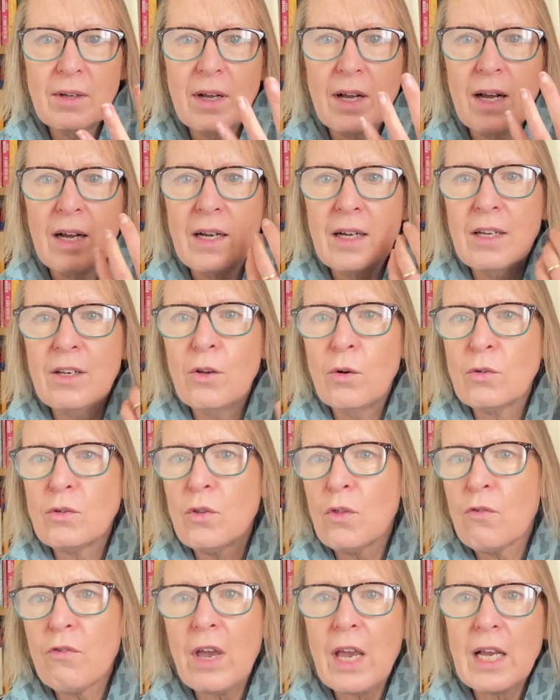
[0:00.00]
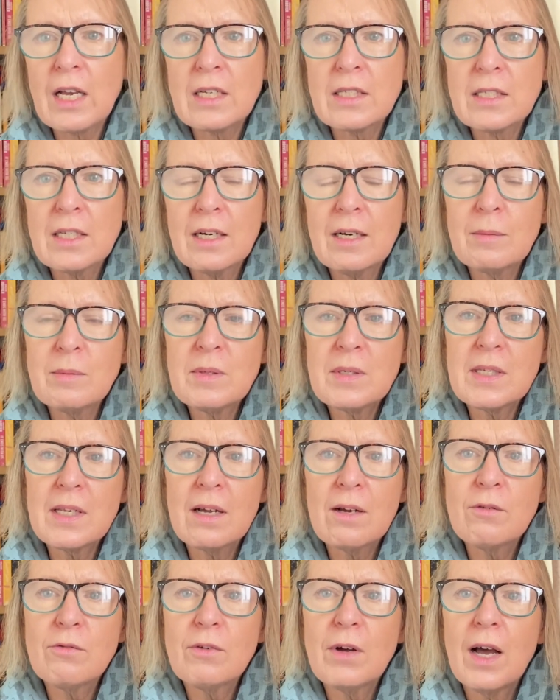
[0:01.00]
uh, Lord of the Rings type
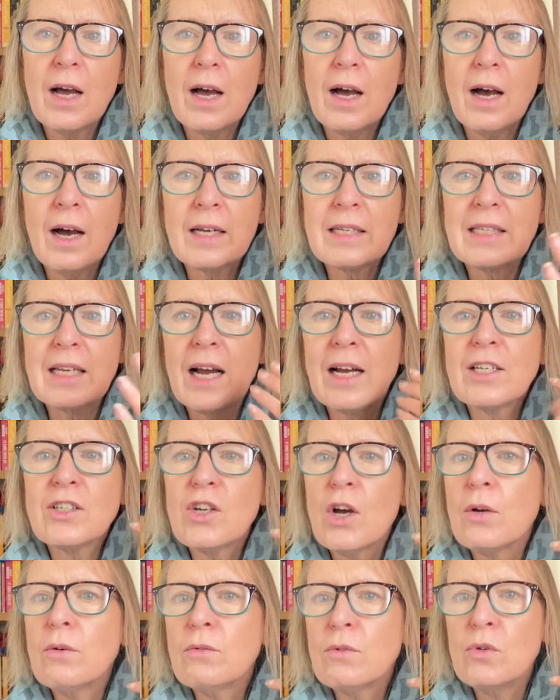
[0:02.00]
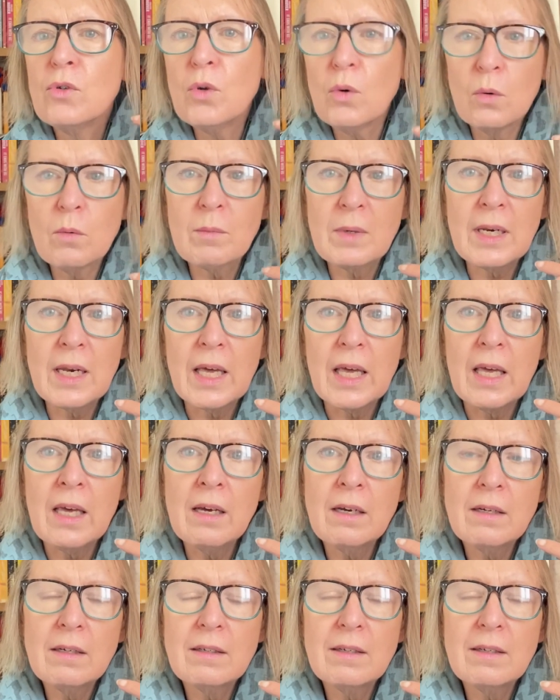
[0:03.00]
stuff, I, I don't normally,